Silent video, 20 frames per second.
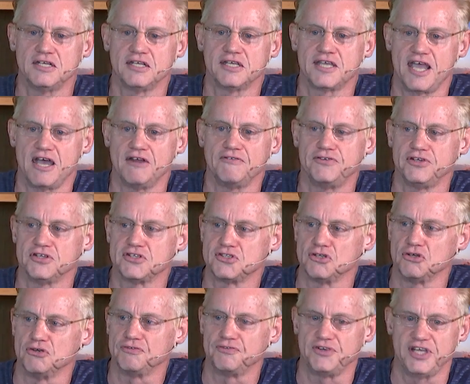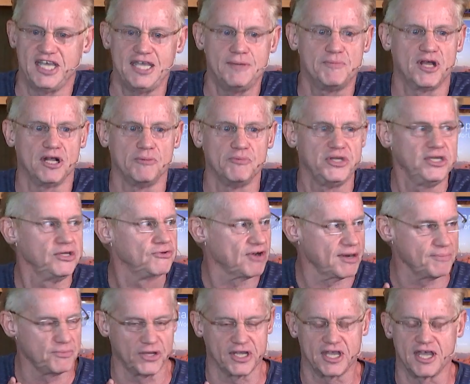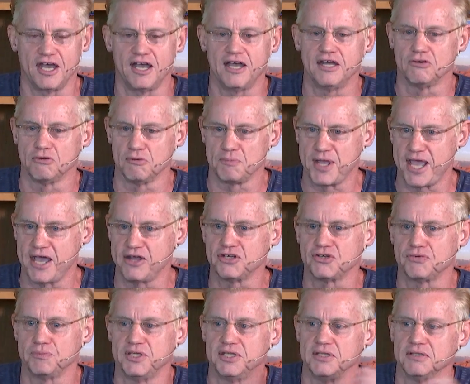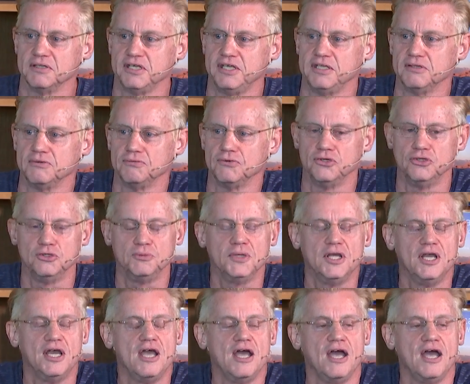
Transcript: an account for yourself, email me, grab my card or a pouch from in, in the room,